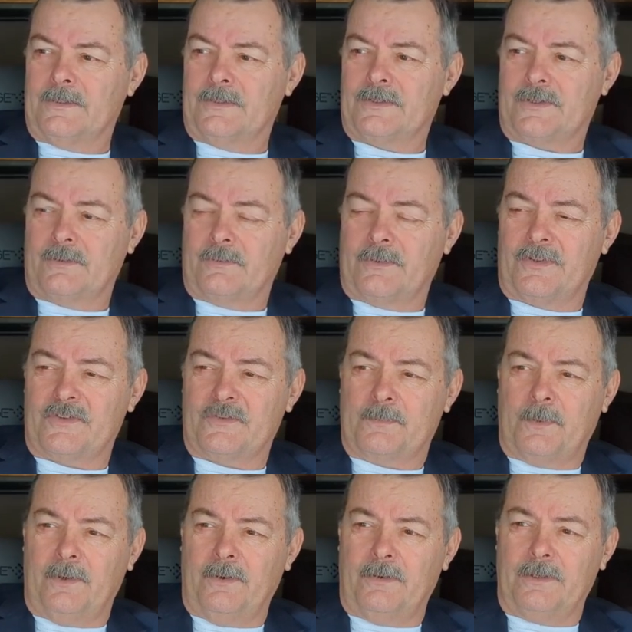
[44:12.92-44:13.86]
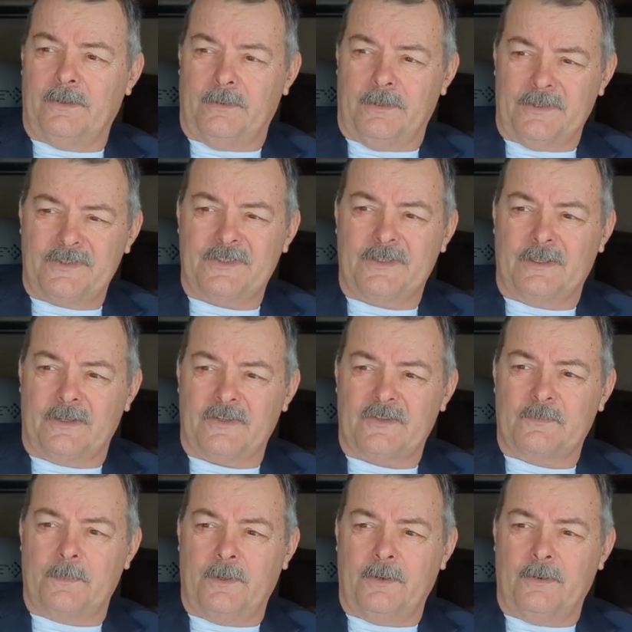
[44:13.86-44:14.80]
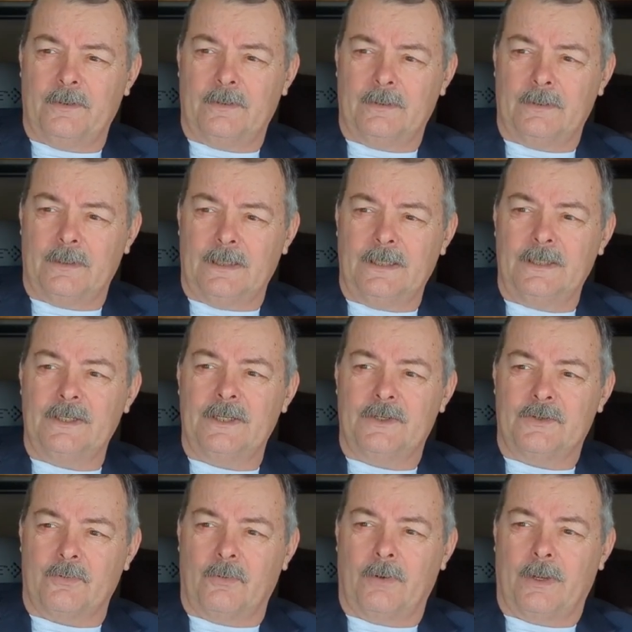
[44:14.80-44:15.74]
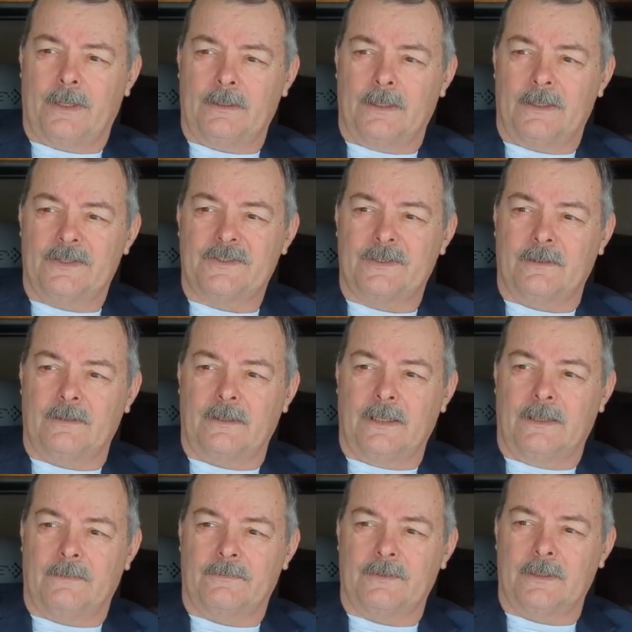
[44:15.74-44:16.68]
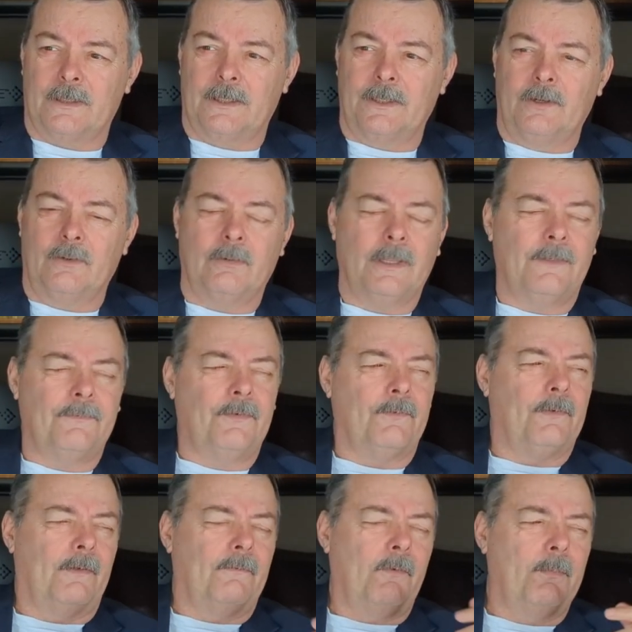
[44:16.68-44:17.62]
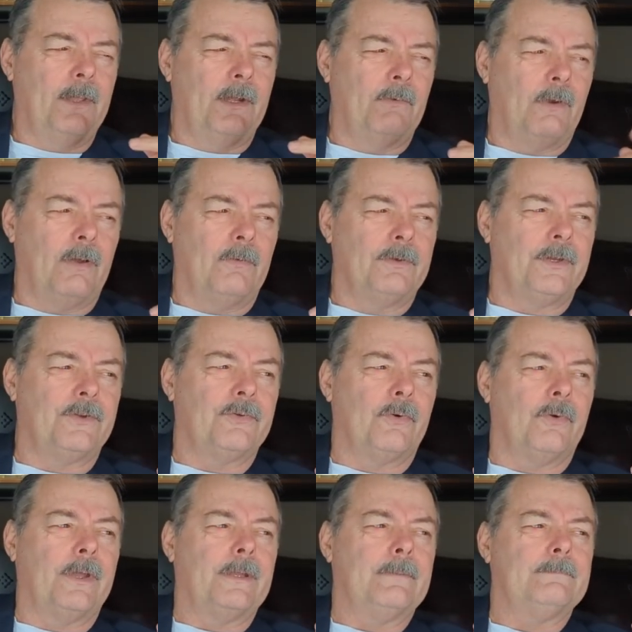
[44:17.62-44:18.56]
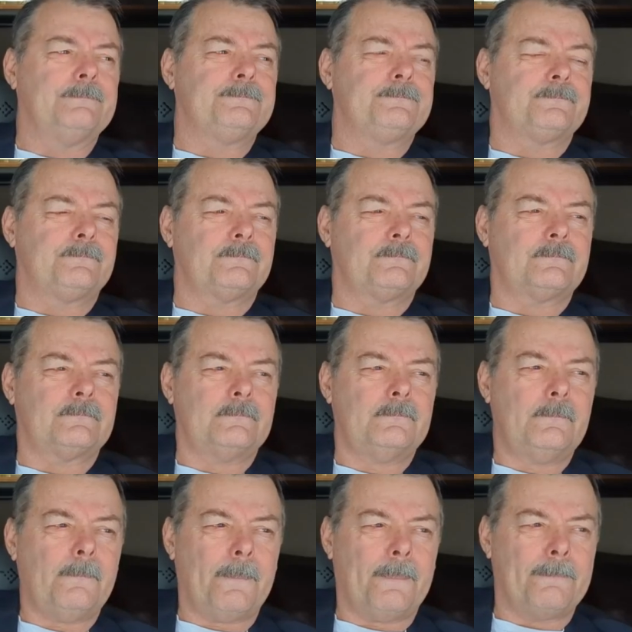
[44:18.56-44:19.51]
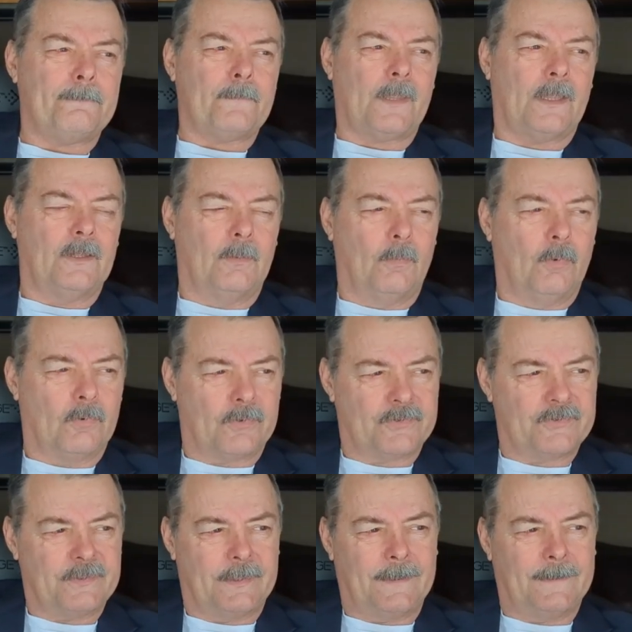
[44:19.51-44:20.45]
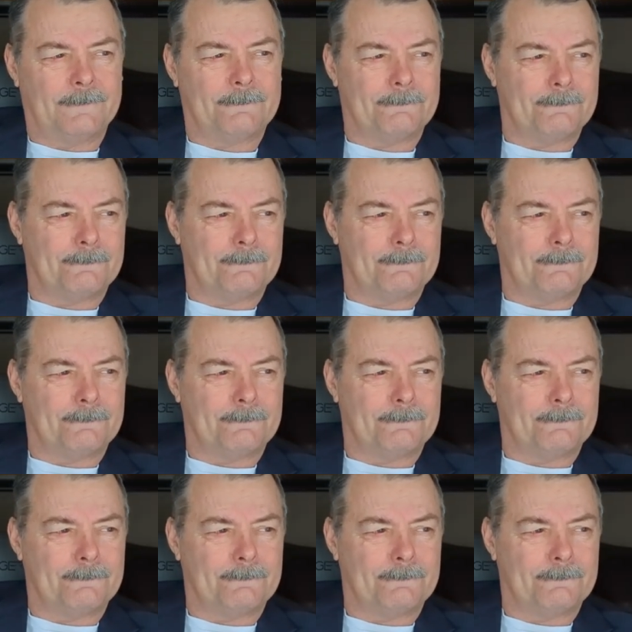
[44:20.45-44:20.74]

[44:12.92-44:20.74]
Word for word: So the spirit, there is still a spirit in Detroit that still lives. And you know, if you've ever been around Detroit, the Motor City,